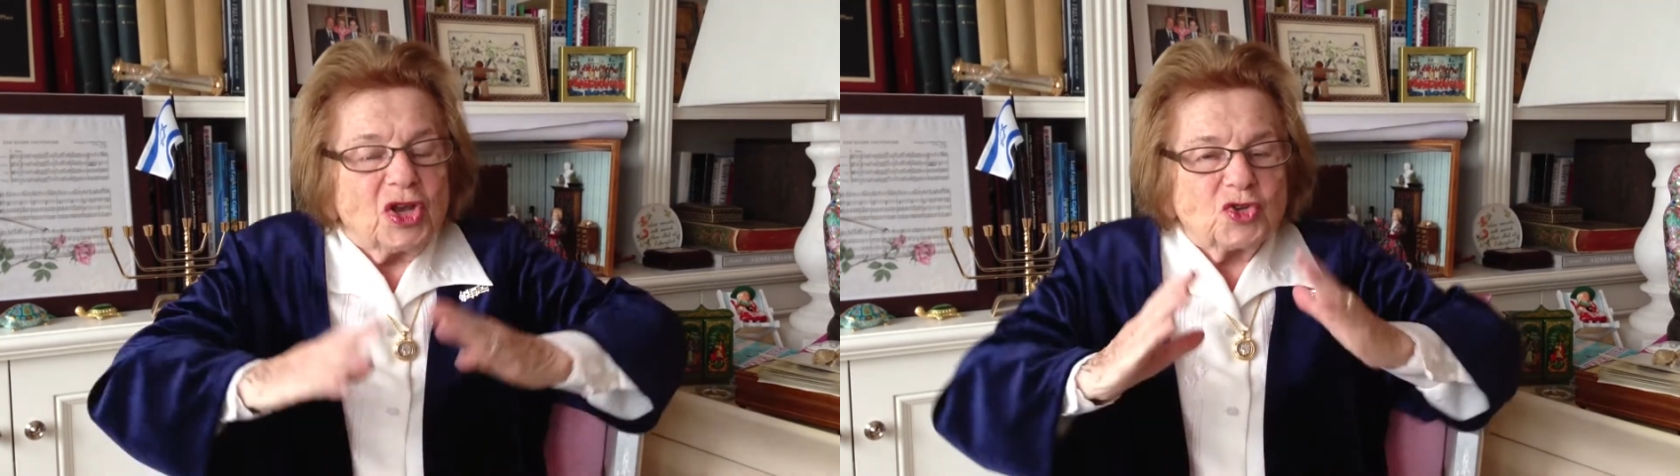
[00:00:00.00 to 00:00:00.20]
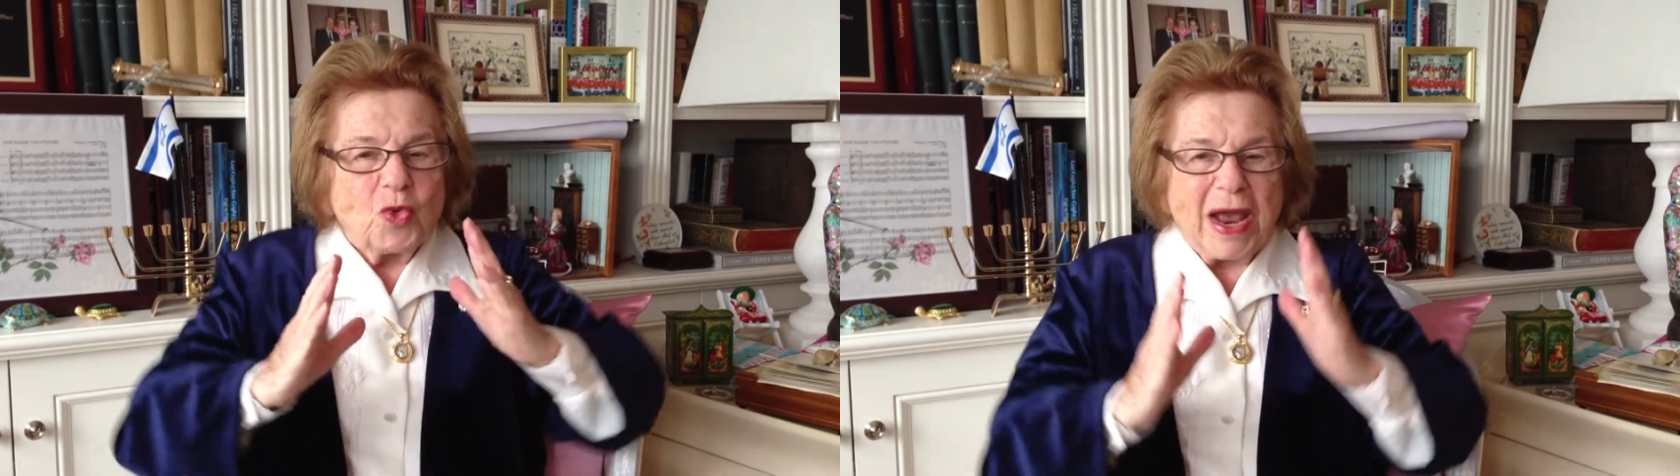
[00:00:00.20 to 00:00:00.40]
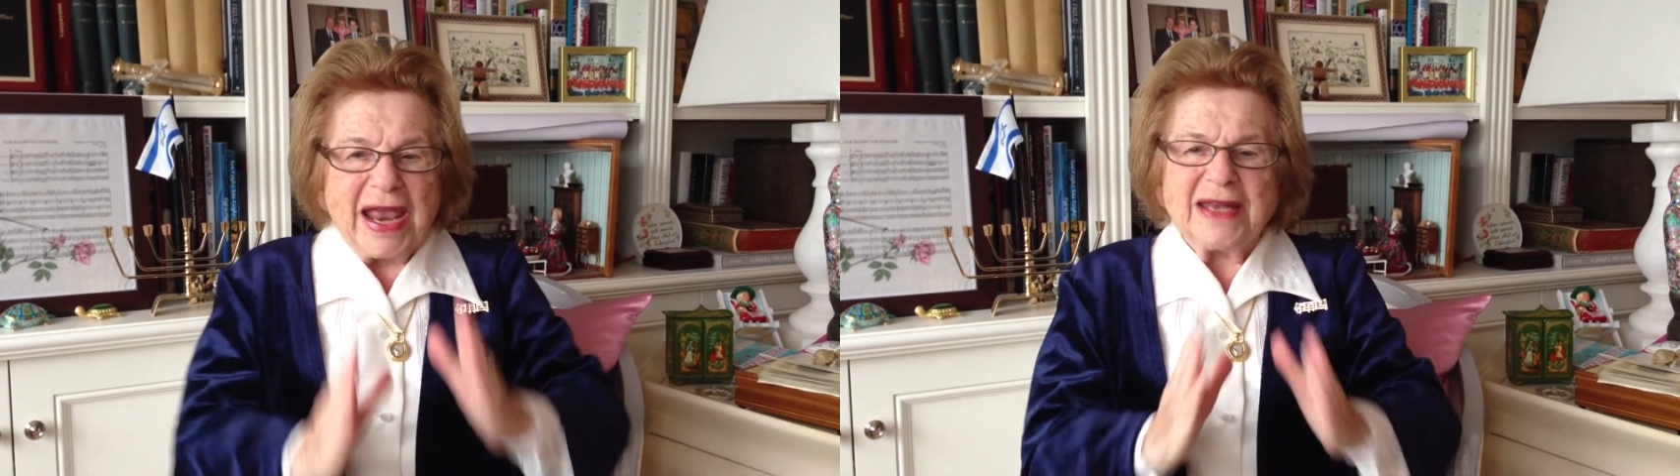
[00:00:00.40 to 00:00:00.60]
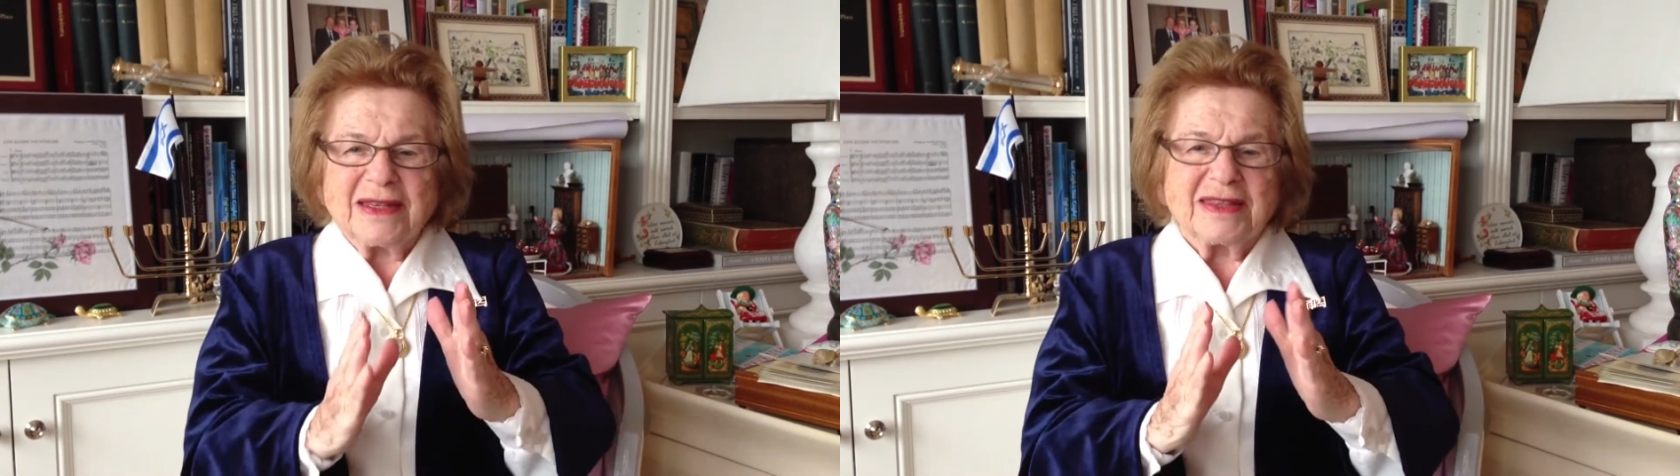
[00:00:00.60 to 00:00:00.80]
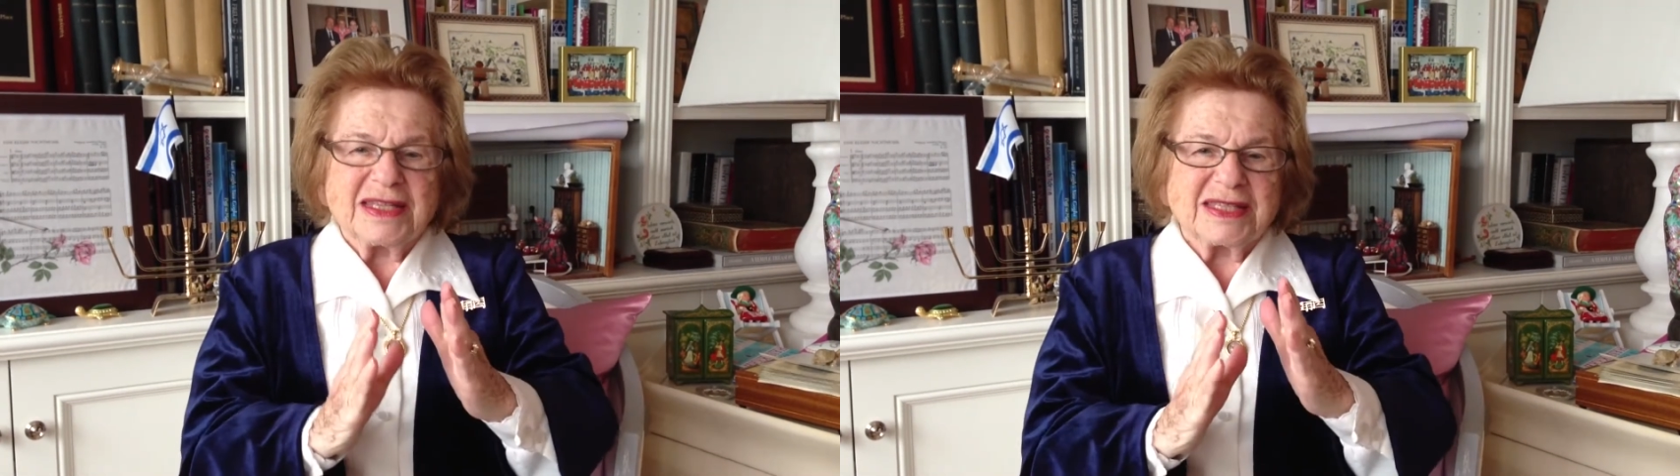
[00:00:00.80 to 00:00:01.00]
to end
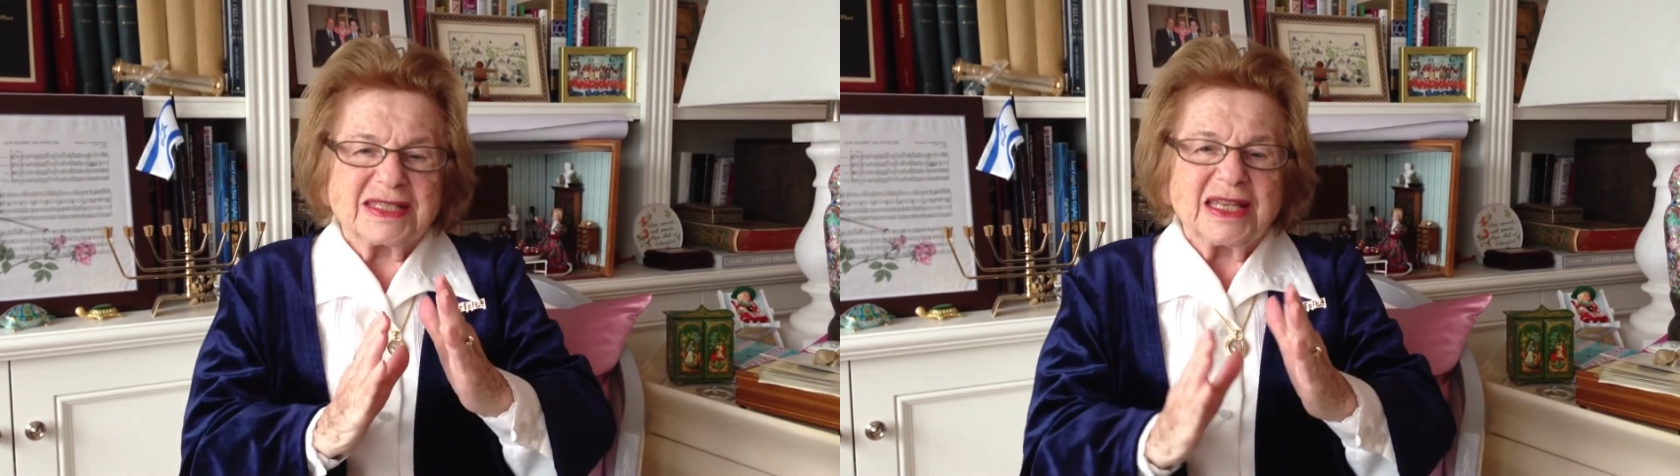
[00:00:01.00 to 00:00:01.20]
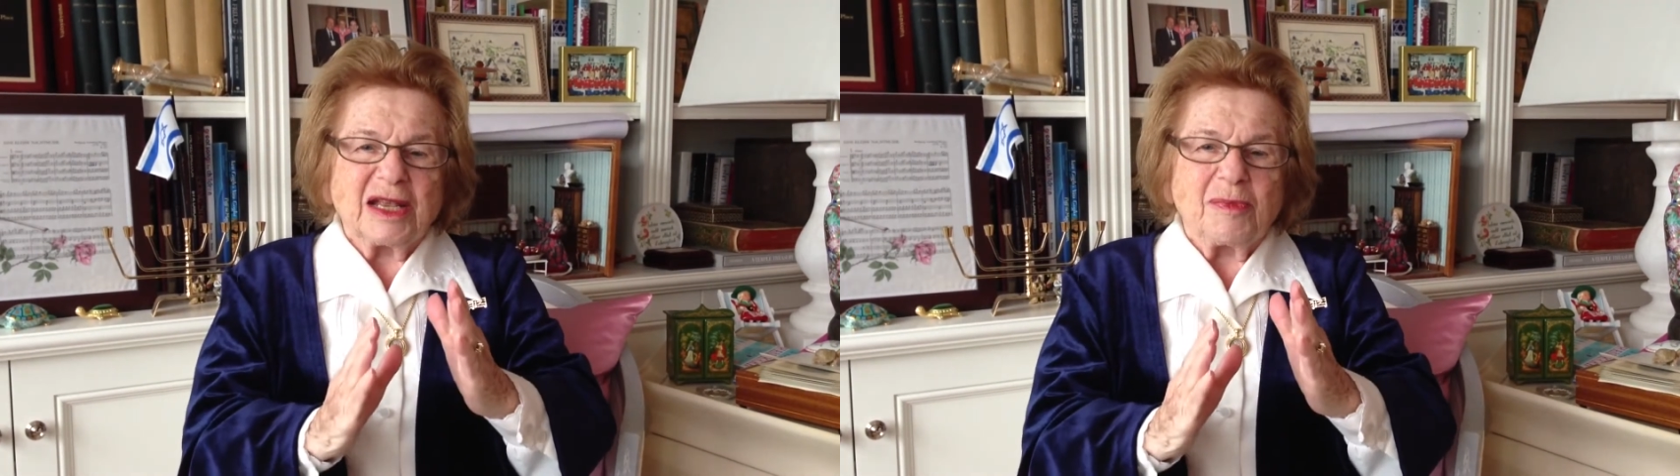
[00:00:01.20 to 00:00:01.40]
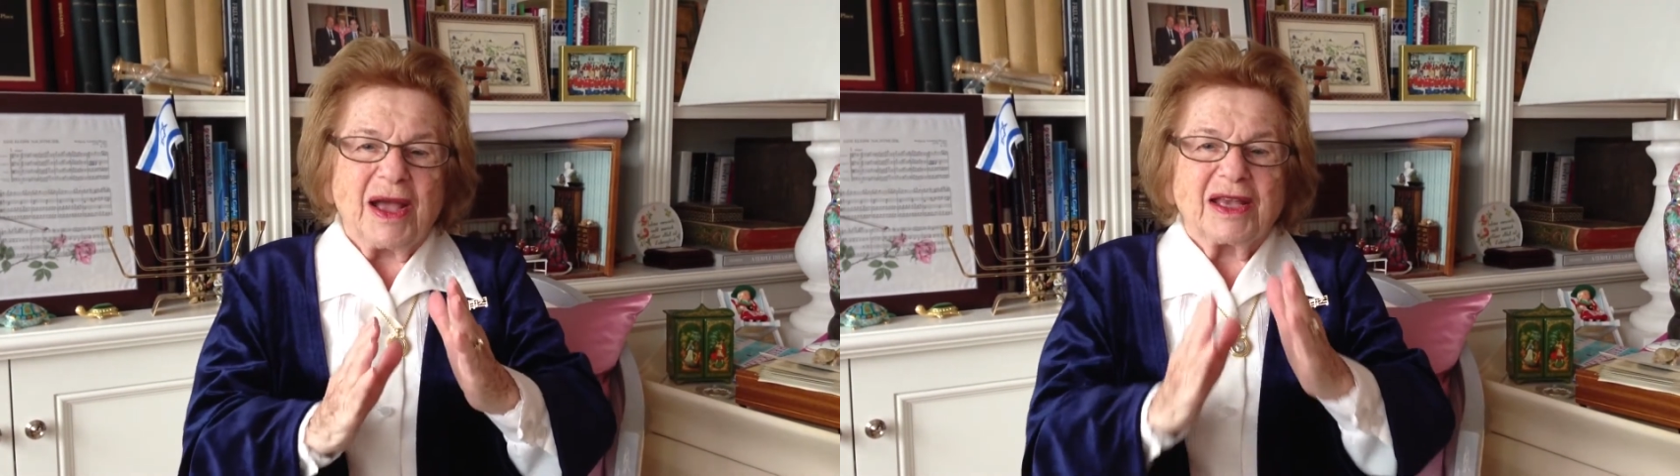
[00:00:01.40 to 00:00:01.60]
the stigma